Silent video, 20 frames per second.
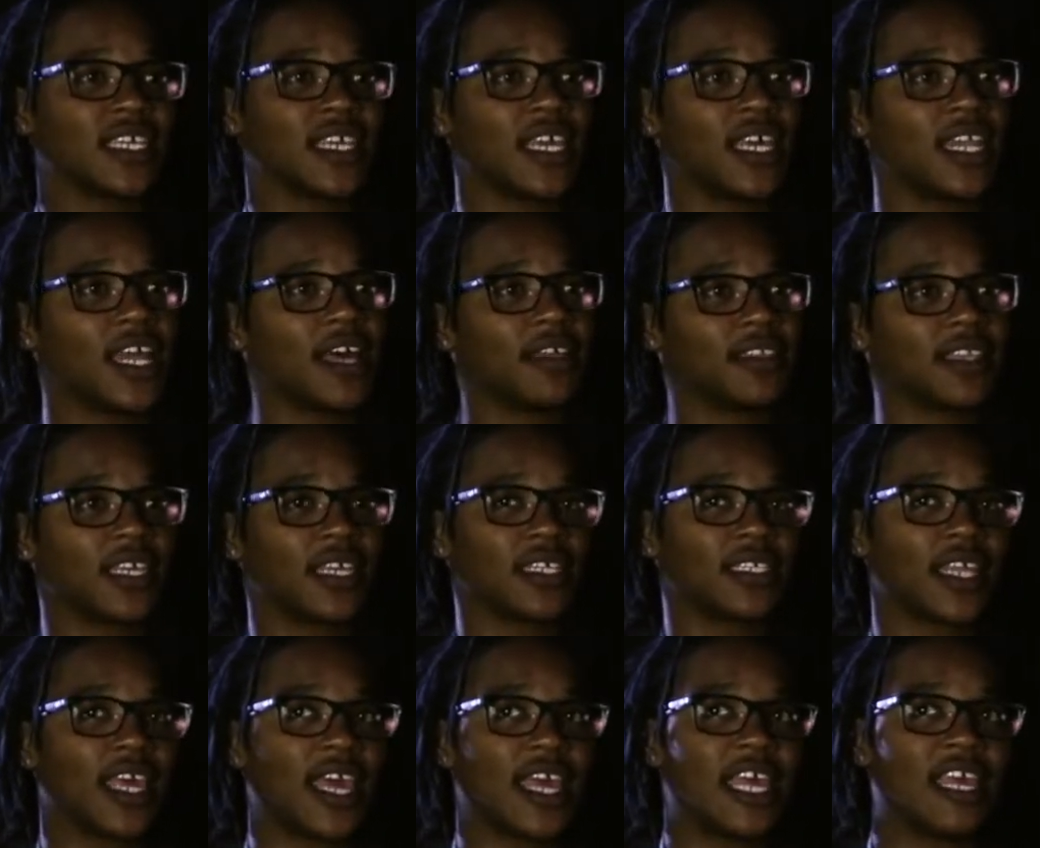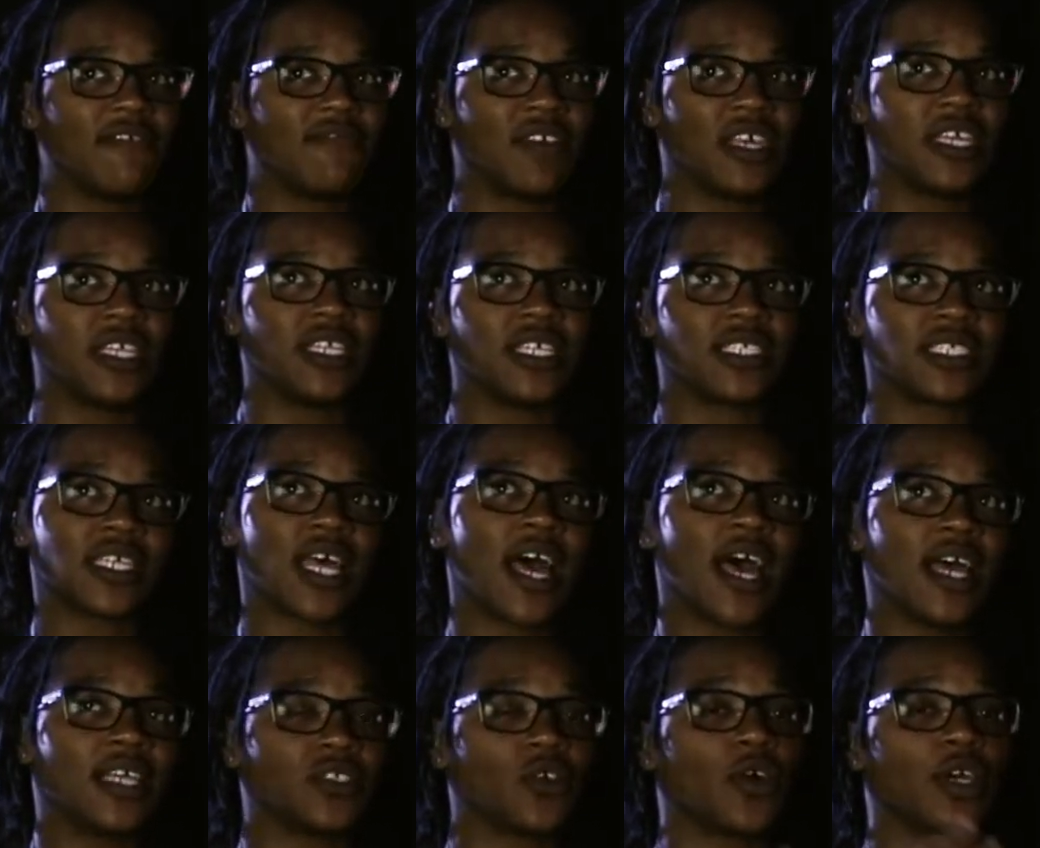And I think that if he
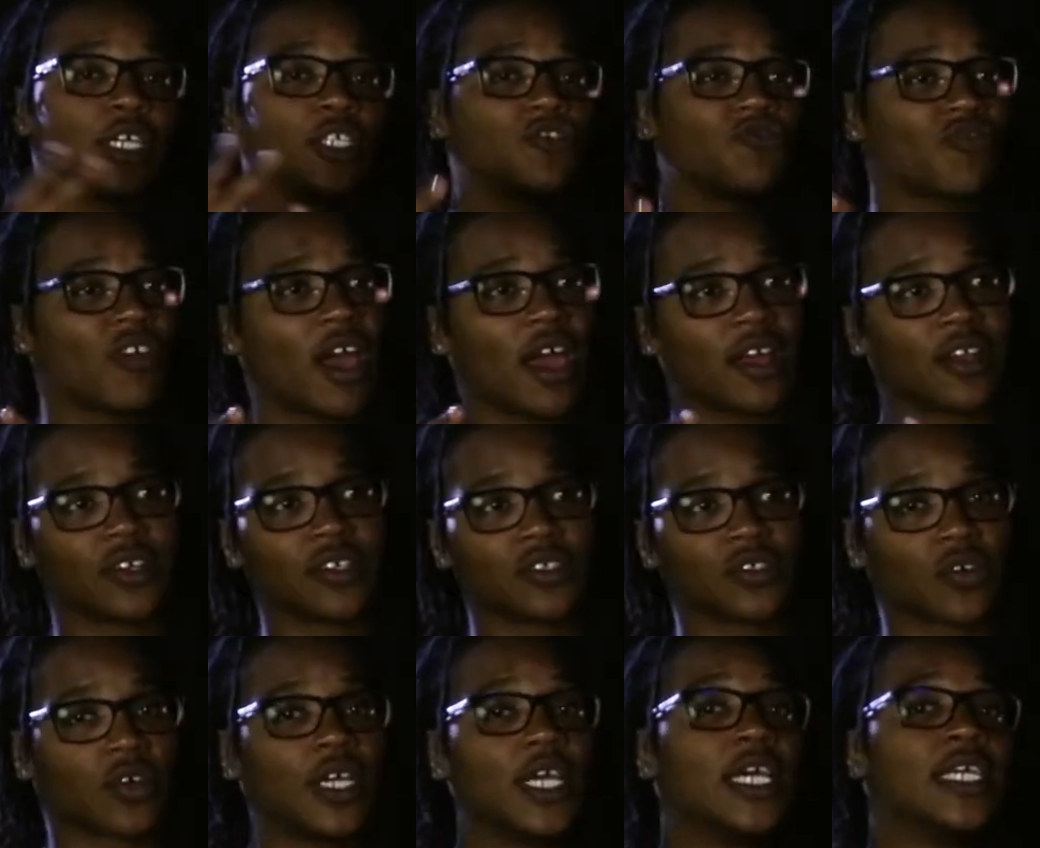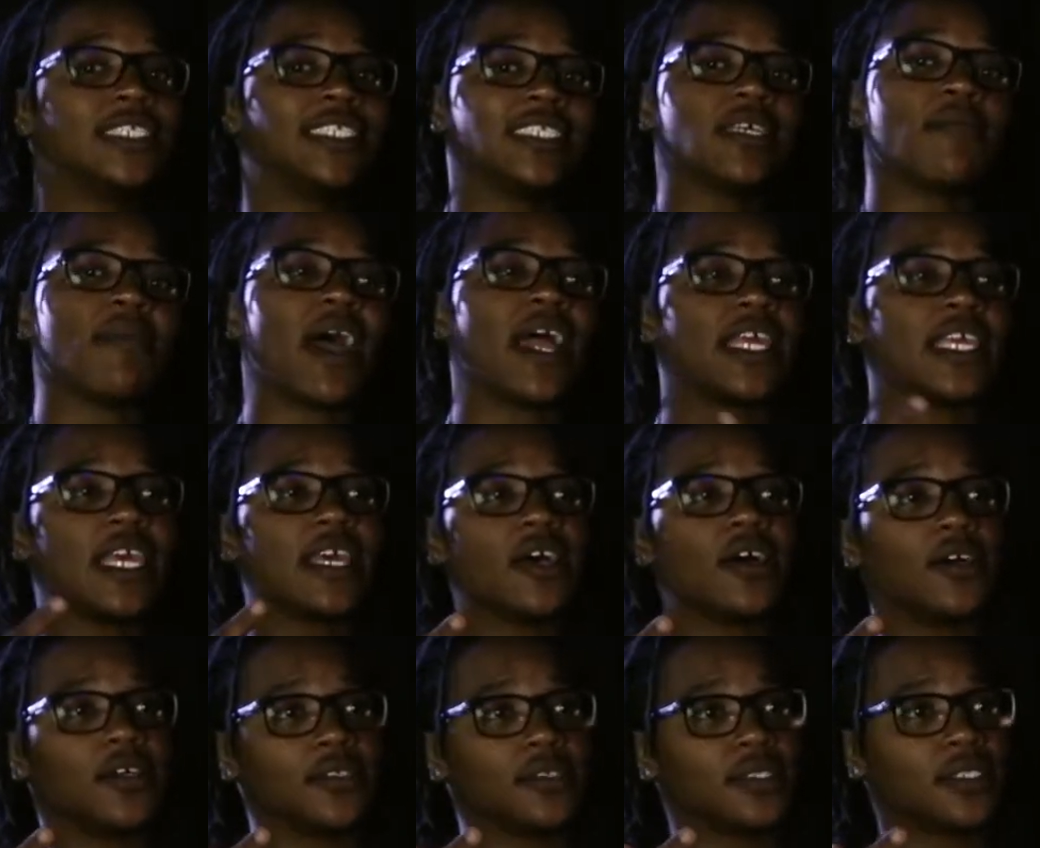decides, or his writers, or somebody
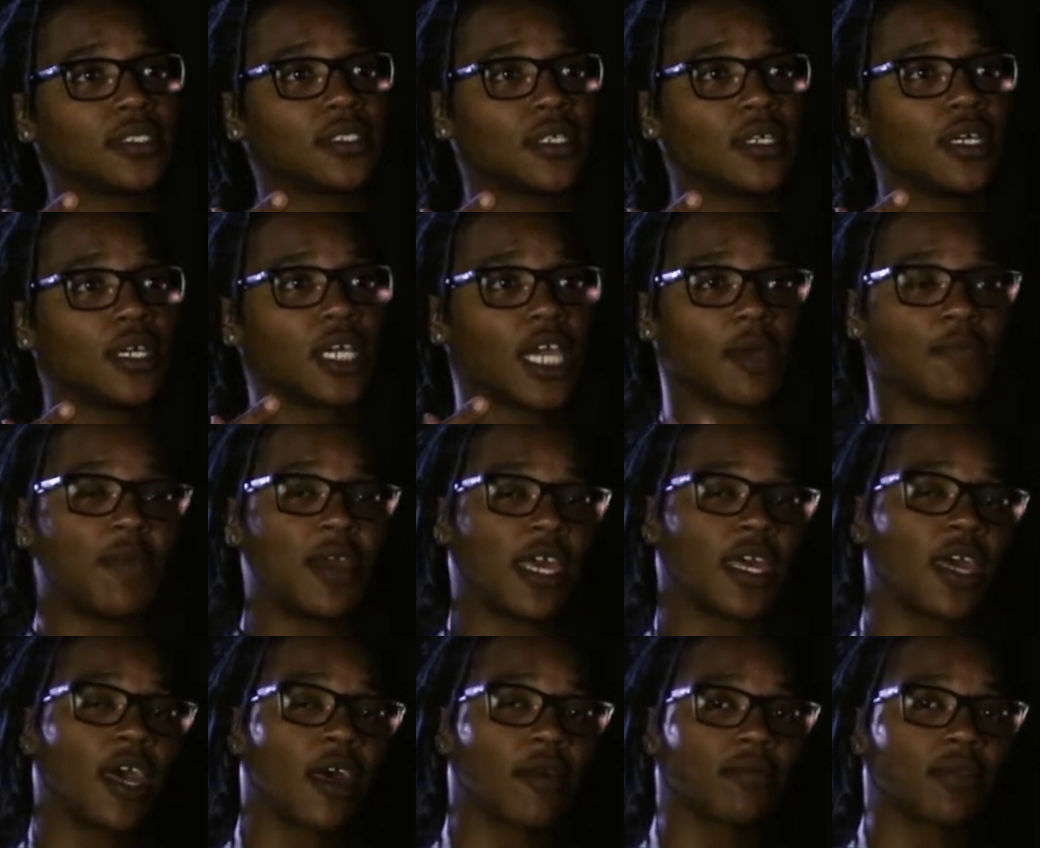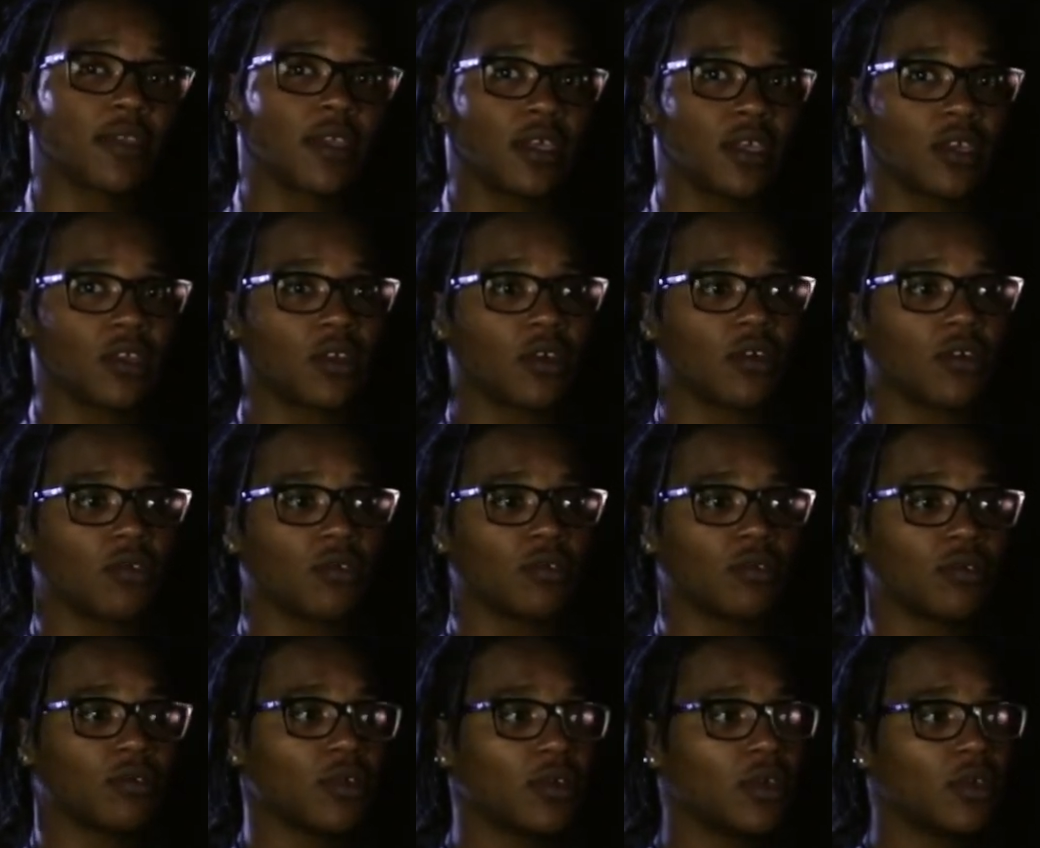else could pick up the, you know,